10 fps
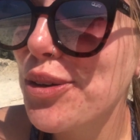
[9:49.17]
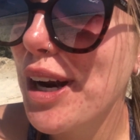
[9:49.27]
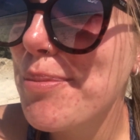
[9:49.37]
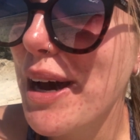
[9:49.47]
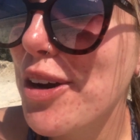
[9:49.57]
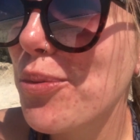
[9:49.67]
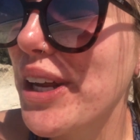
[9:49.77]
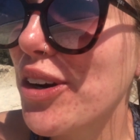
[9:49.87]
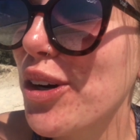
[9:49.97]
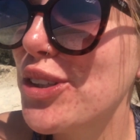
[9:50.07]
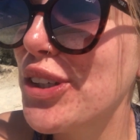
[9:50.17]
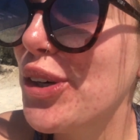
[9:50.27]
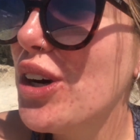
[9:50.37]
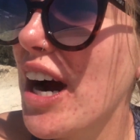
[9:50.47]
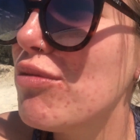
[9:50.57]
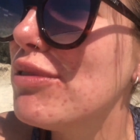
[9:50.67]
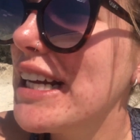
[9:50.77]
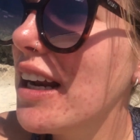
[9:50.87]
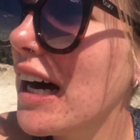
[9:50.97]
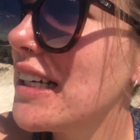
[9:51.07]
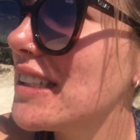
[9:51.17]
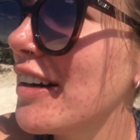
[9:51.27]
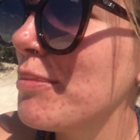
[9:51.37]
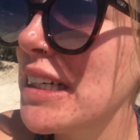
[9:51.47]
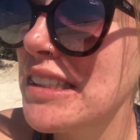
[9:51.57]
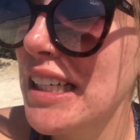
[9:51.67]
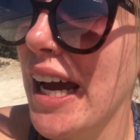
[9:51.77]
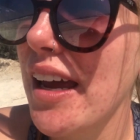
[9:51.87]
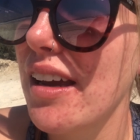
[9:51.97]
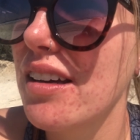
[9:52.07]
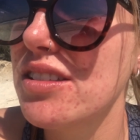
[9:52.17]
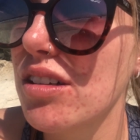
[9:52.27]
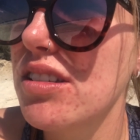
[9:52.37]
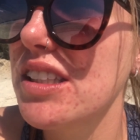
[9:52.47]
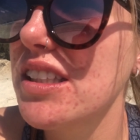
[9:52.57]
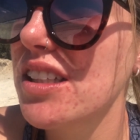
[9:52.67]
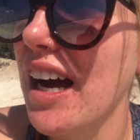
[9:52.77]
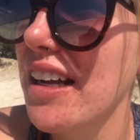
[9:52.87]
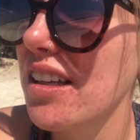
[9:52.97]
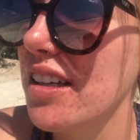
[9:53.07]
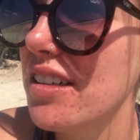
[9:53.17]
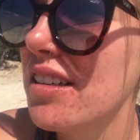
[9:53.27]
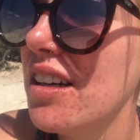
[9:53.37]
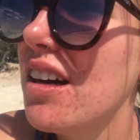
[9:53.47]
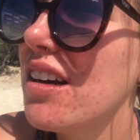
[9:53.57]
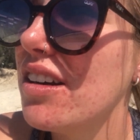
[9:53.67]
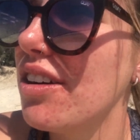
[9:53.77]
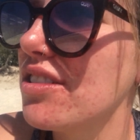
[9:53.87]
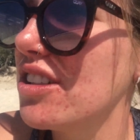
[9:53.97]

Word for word: thought I'd make a wee note to. I realise I've been saying doxycycline, not